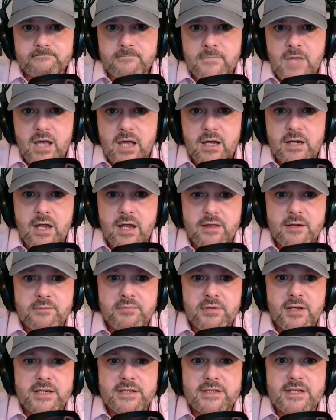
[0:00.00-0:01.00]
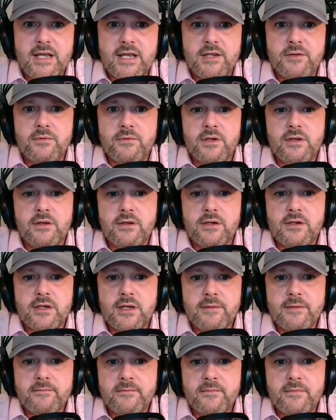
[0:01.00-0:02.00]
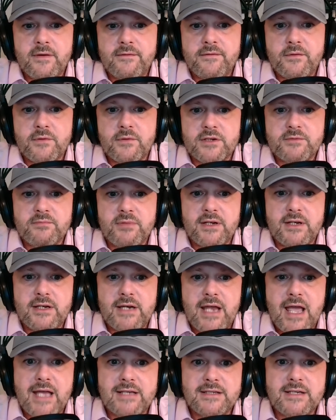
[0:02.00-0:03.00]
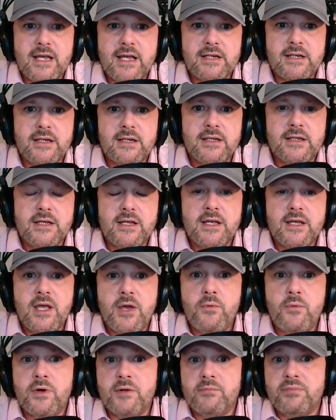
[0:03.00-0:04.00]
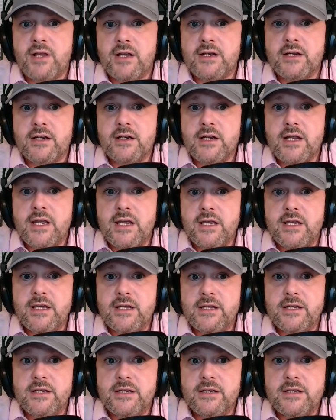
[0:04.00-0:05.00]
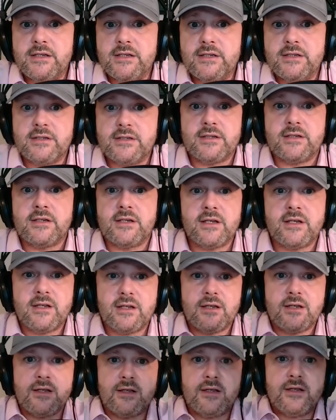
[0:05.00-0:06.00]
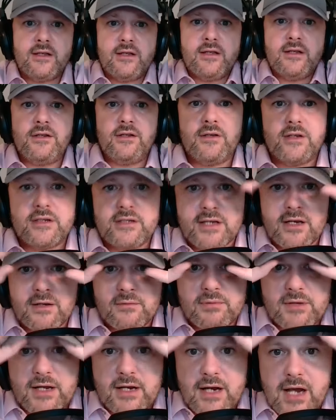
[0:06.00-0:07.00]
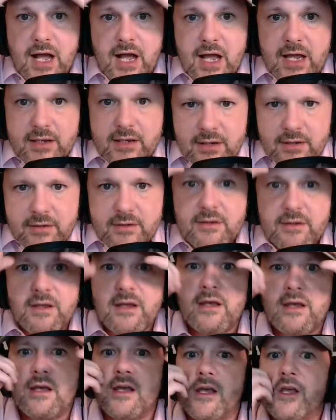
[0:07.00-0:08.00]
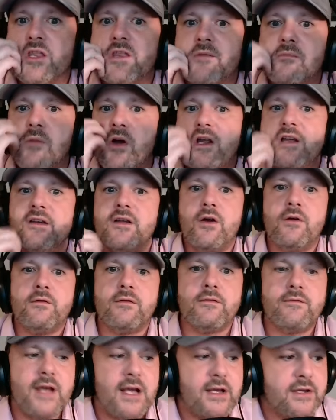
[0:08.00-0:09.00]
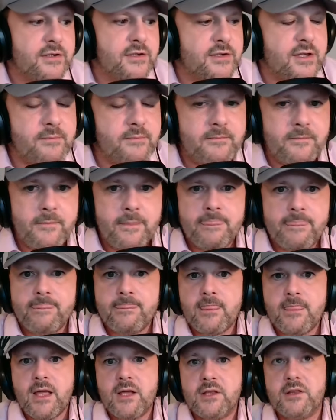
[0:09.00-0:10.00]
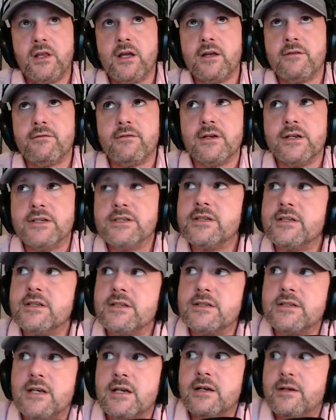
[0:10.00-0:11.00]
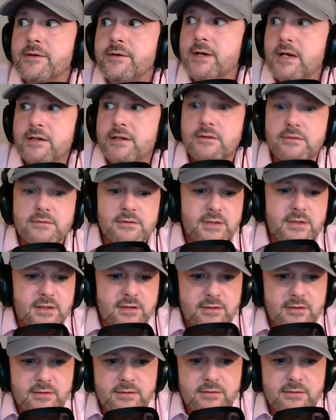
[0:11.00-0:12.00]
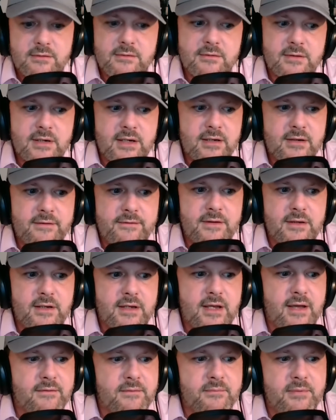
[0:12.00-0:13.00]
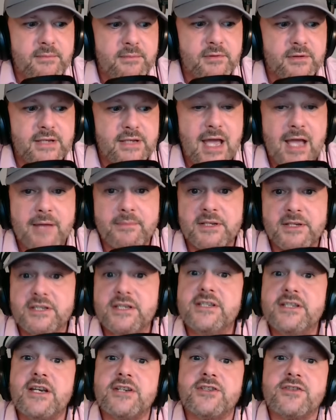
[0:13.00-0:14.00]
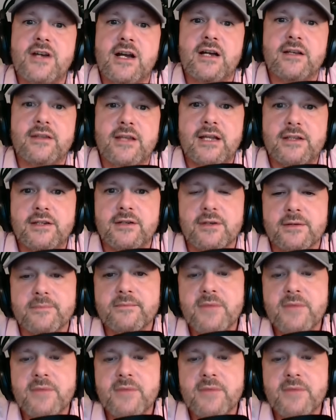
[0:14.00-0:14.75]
another place that you want to look, if you want to split an asset, when a player is, you could sell a player high, the market overvalues them. Like for instance, I feel like having people attack me. CJ Stroud, that dude.